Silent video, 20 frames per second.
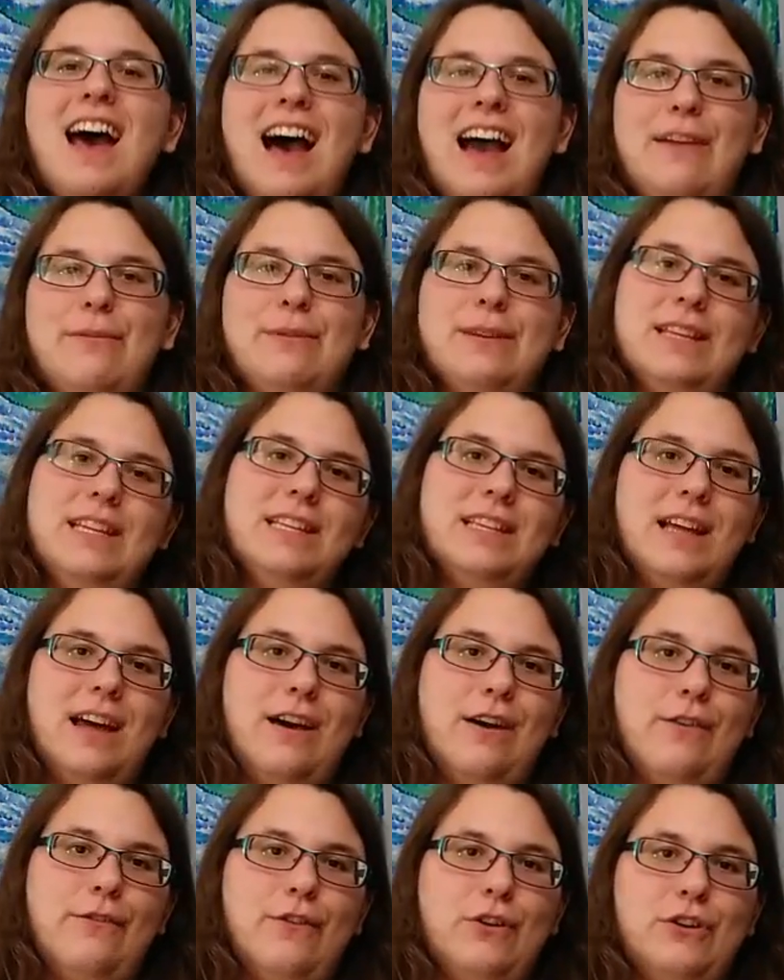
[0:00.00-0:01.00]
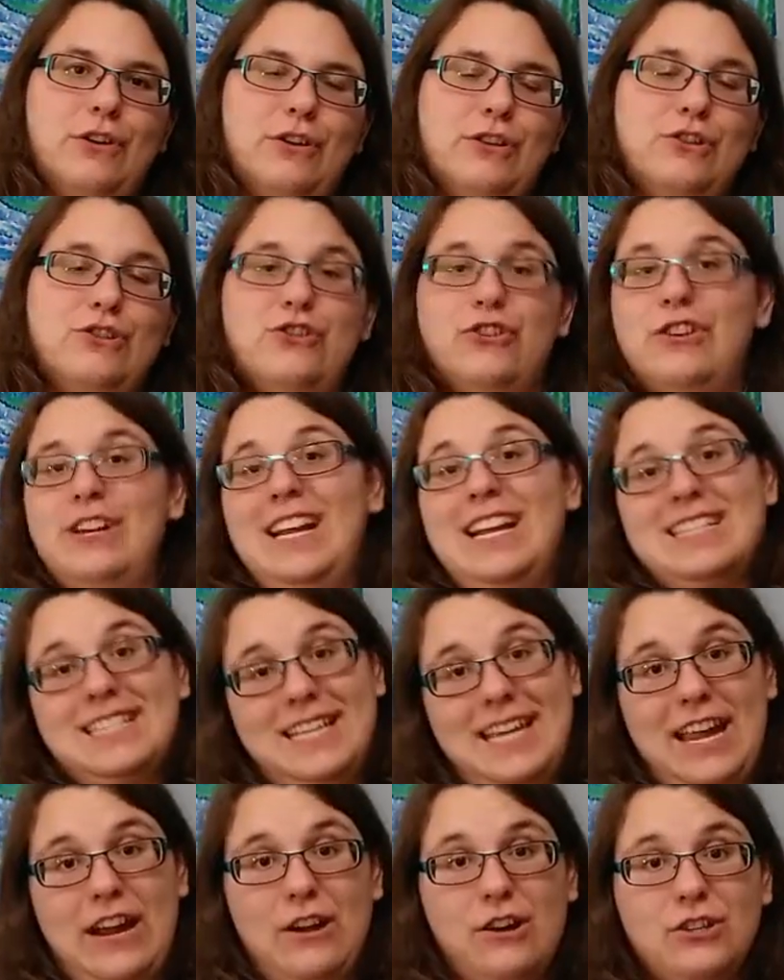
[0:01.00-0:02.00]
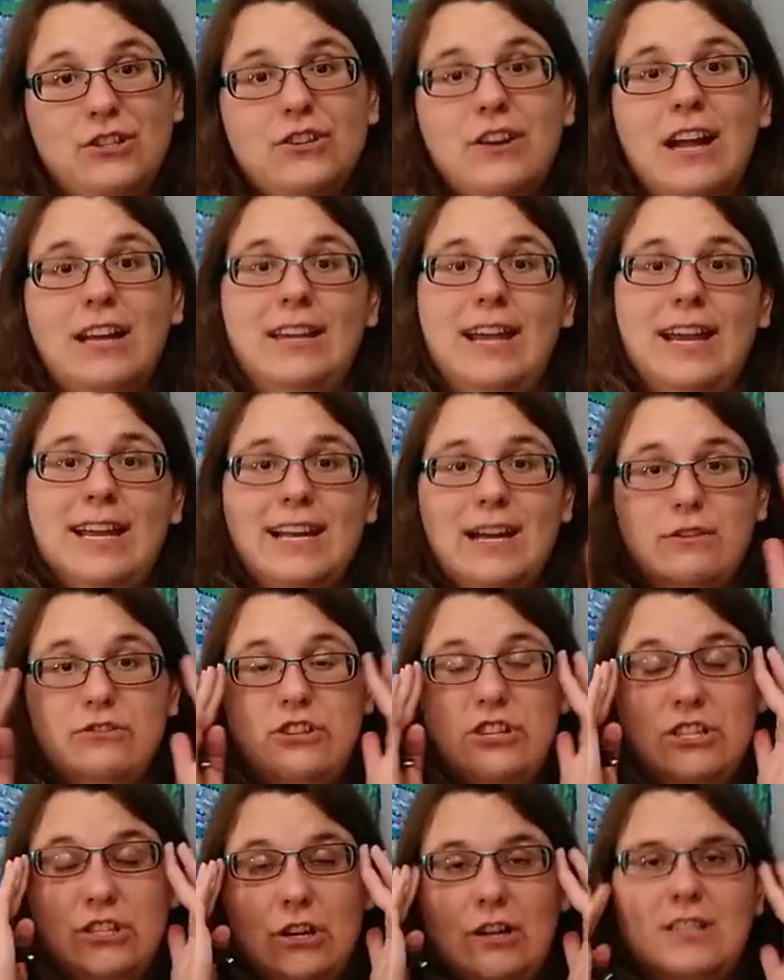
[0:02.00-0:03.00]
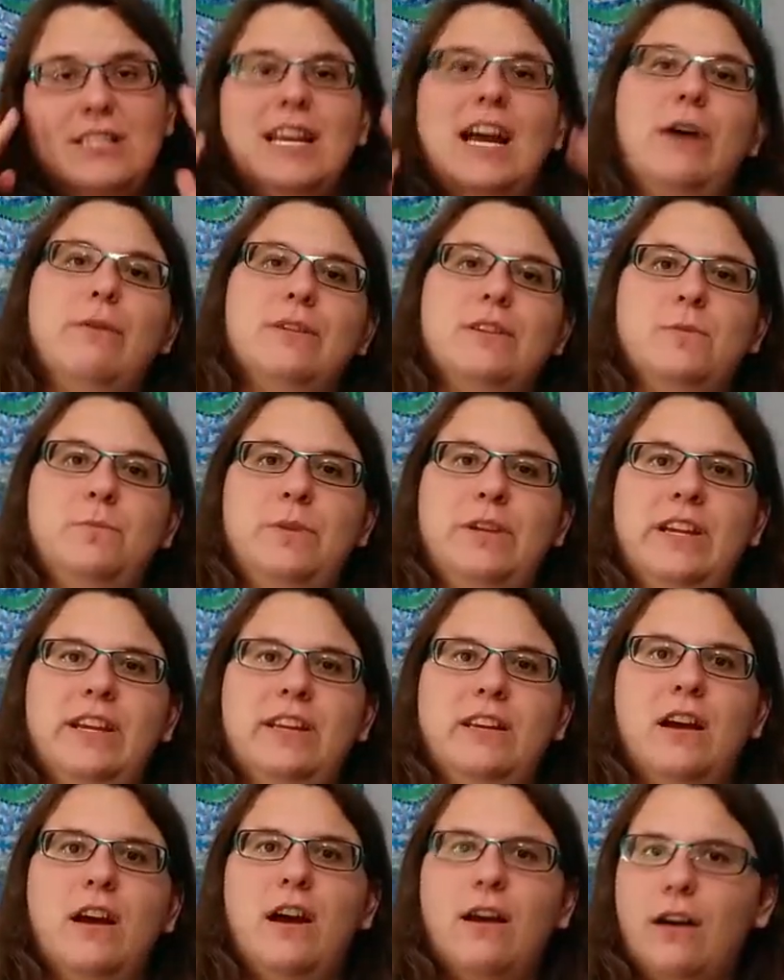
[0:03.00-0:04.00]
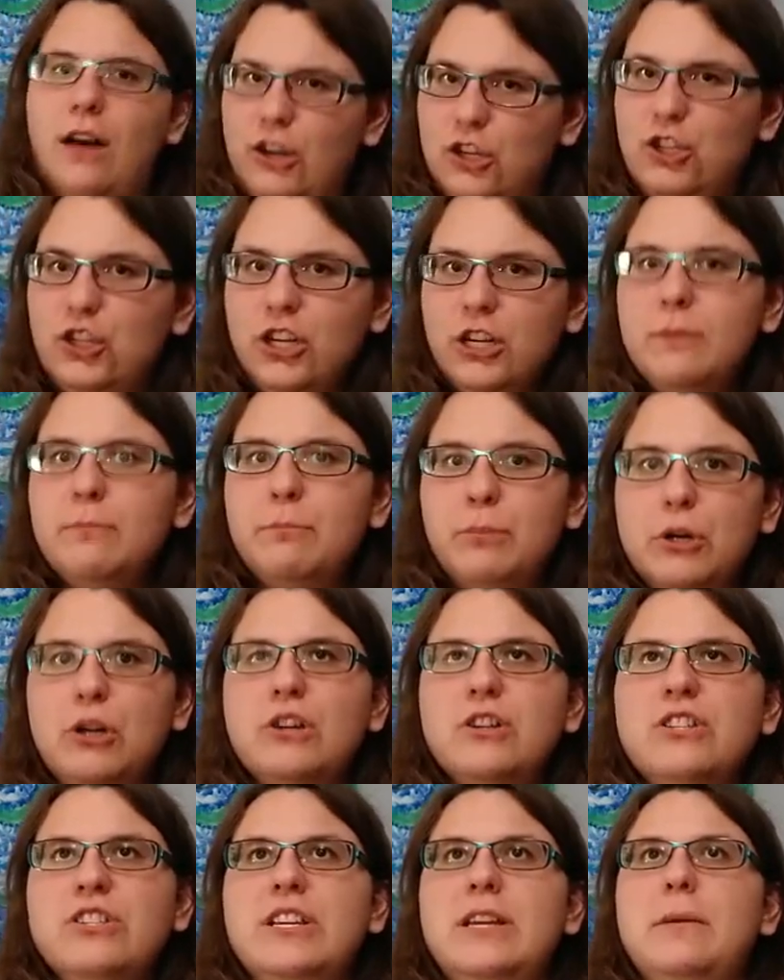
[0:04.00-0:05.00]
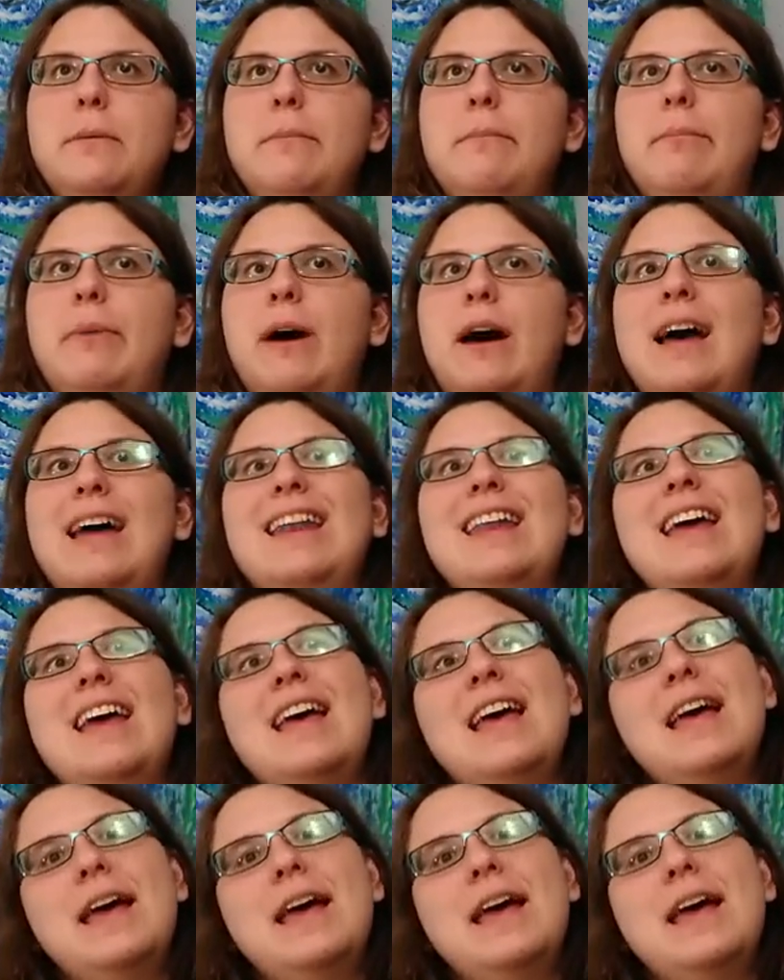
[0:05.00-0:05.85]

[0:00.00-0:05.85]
I really love her journey as a character. I like how she starts out as being a good person, but